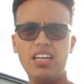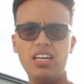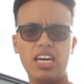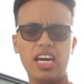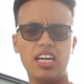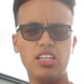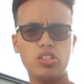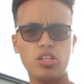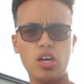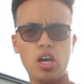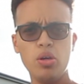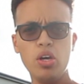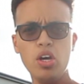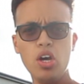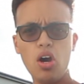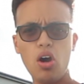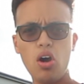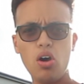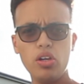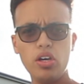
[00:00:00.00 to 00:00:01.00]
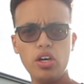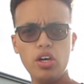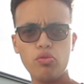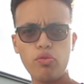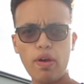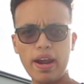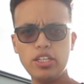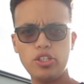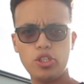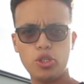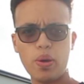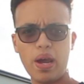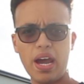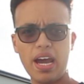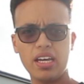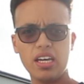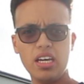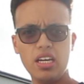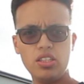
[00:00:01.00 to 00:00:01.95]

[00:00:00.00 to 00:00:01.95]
you get. So on a racetrack,